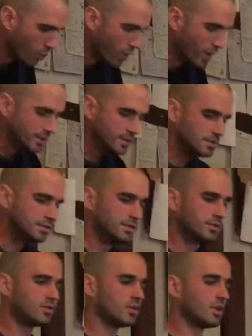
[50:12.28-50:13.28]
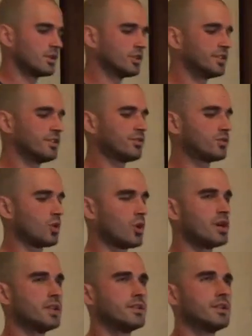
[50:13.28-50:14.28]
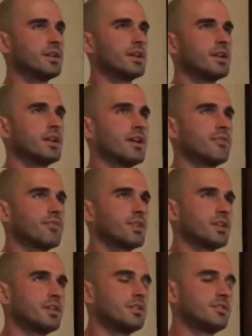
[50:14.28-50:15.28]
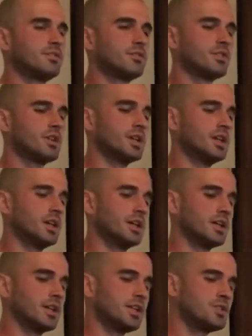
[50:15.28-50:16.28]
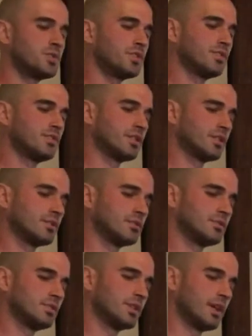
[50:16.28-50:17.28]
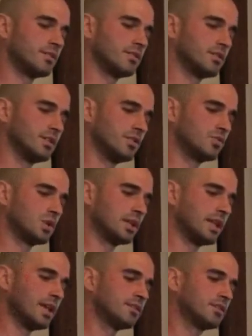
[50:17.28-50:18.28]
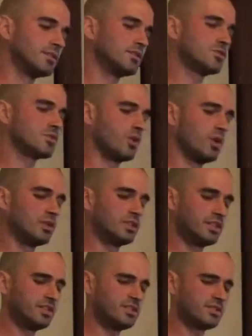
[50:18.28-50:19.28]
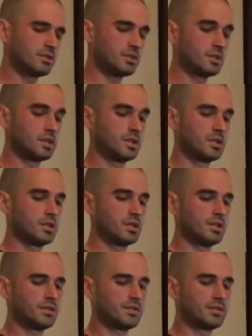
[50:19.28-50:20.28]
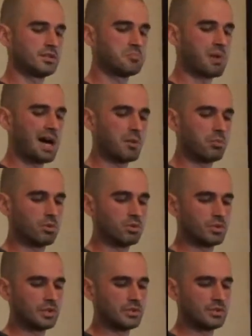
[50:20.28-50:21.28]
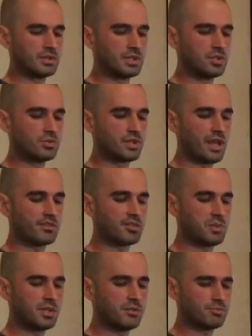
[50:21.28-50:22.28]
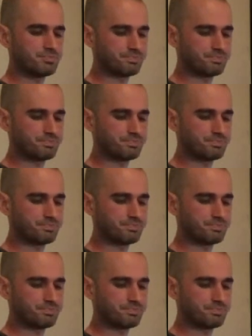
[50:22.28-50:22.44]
one another story that I, I think it's uh, interesting that uh, is related to all this it's in the Bible, it's in the New Testament,